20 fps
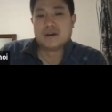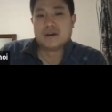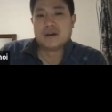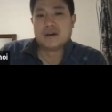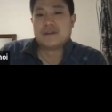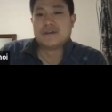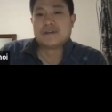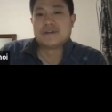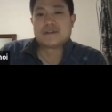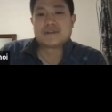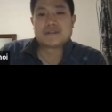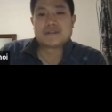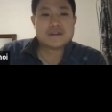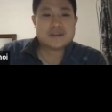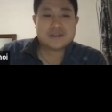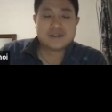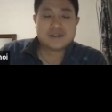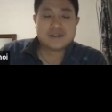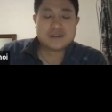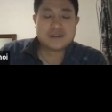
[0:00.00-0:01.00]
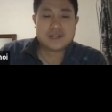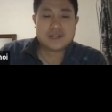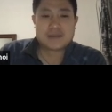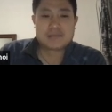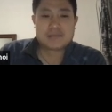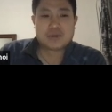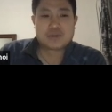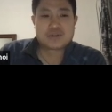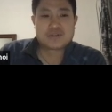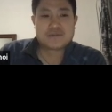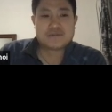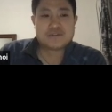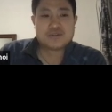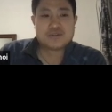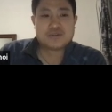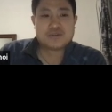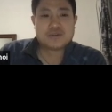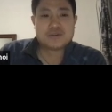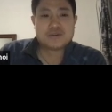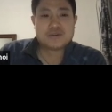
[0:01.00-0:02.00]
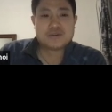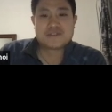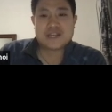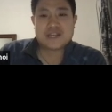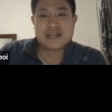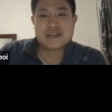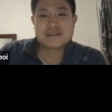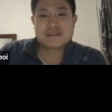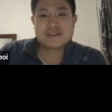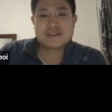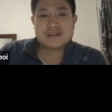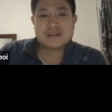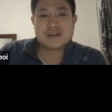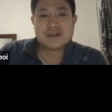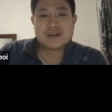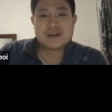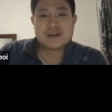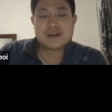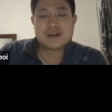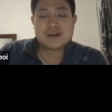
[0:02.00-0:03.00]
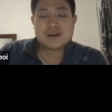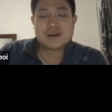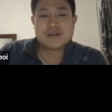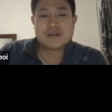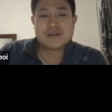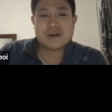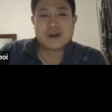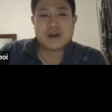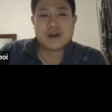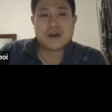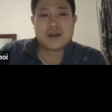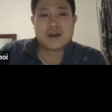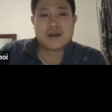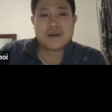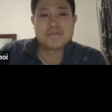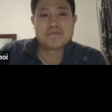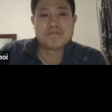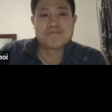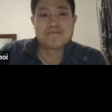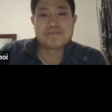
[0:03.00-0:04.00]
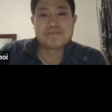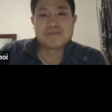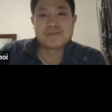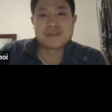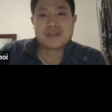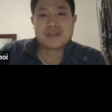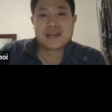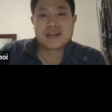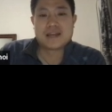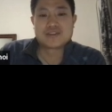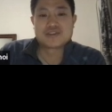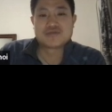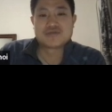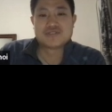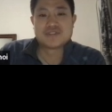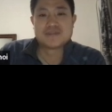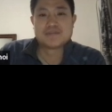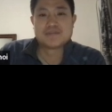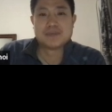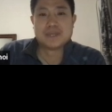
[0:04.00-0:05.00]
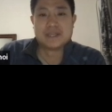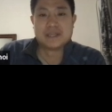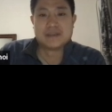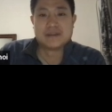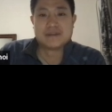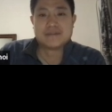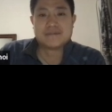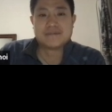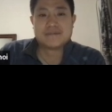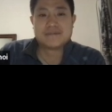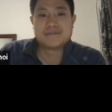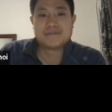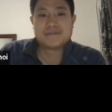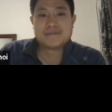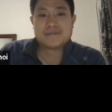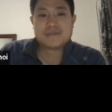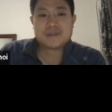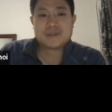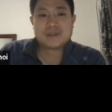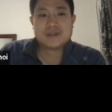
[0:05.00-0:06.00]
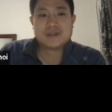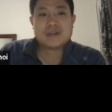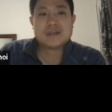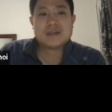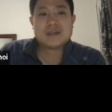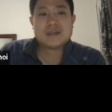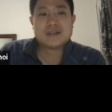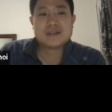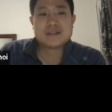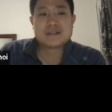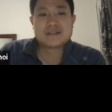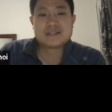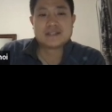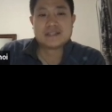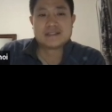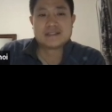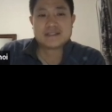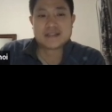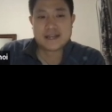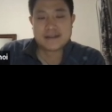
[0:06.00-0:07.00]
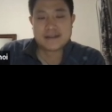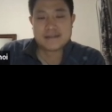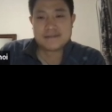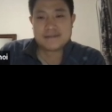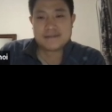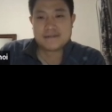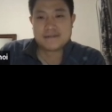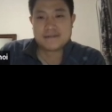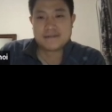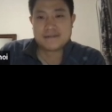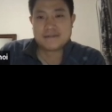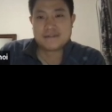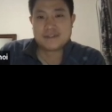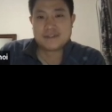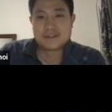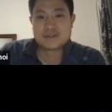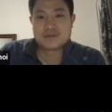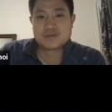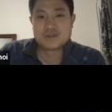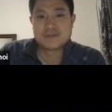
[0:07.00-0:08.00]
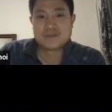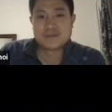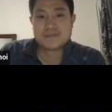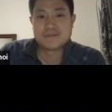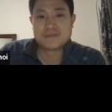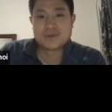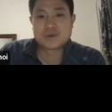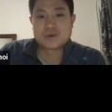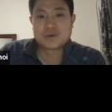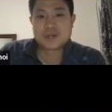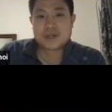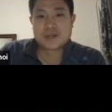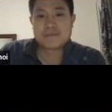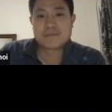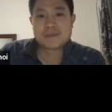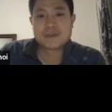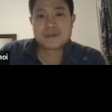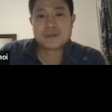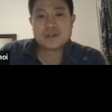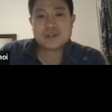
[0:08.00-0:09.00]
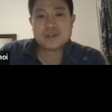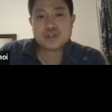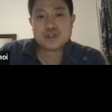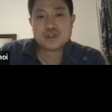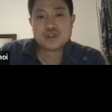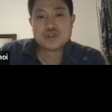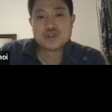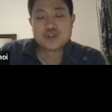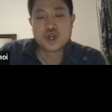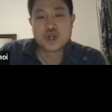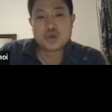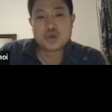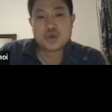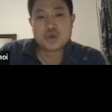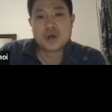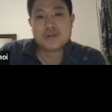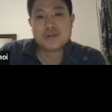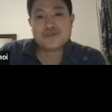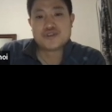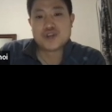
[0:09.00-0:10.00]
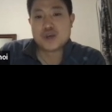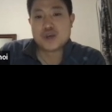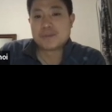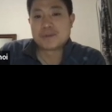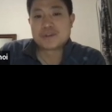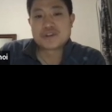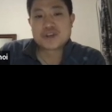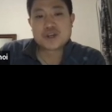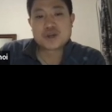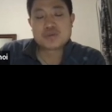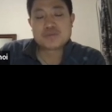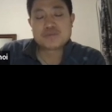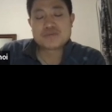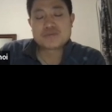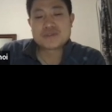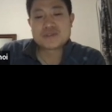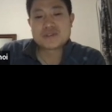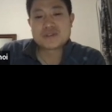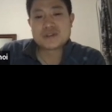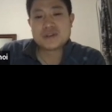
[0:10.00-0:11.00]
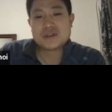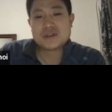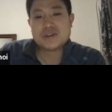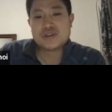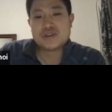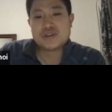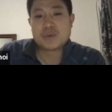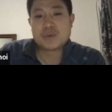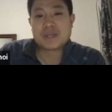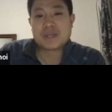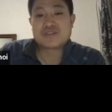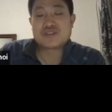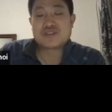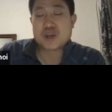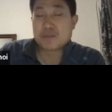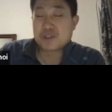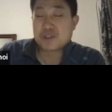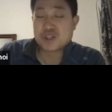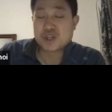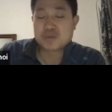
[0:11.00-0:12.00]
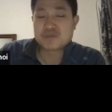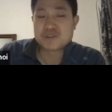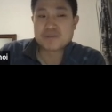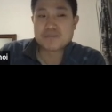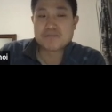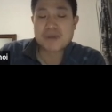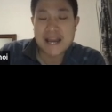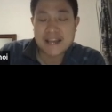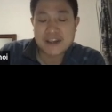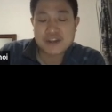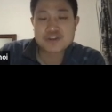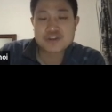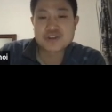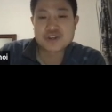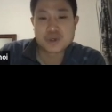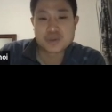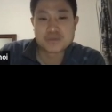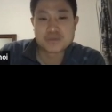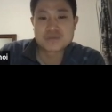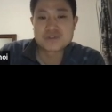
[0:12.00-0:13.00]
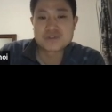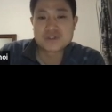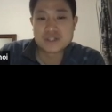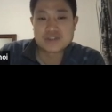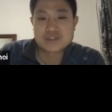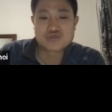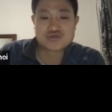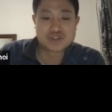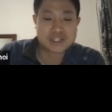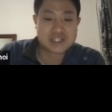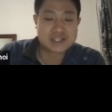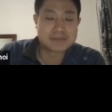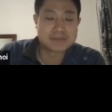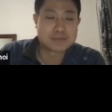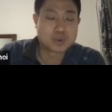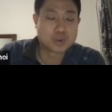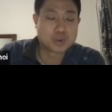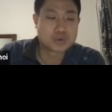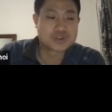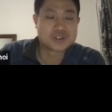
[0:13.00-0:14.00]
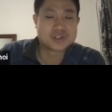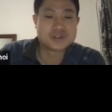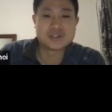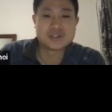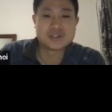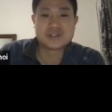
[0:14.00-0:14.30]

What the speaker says: And like most of you have said, the answer is B, is T10 for this one. Okay, so dermatomes, knowing dermatomes and myotomes is really important.